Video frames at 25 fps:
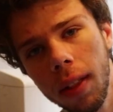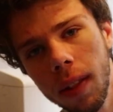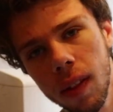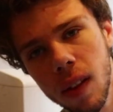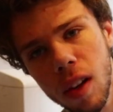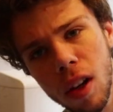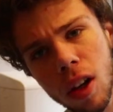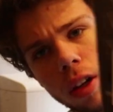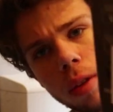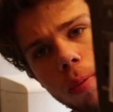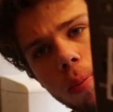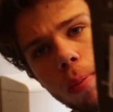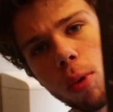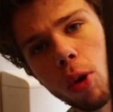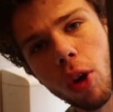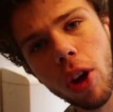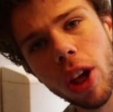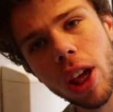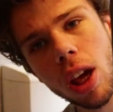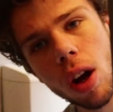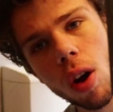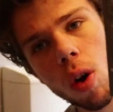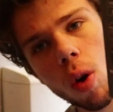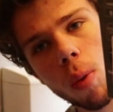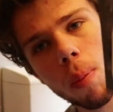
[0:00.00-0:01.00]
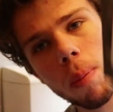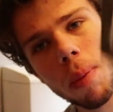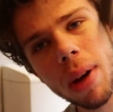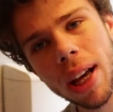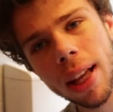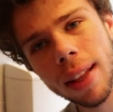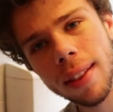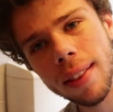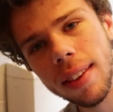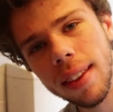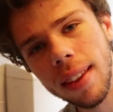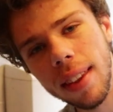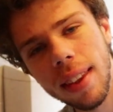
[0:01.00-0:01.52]
it's not Brio,
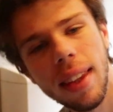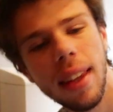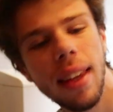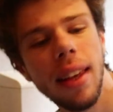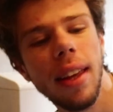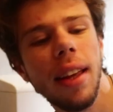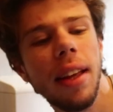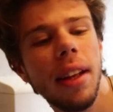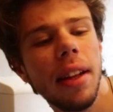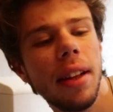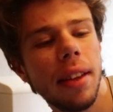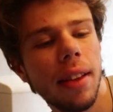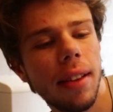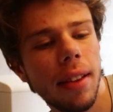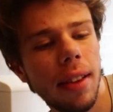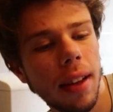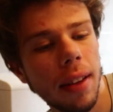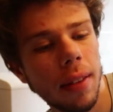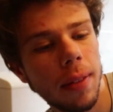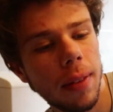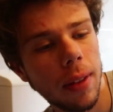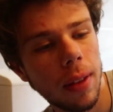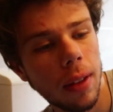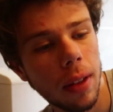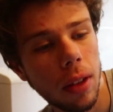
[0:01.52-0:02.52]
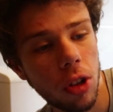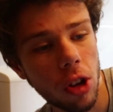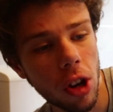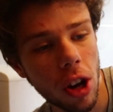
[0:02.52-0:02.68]
but it does the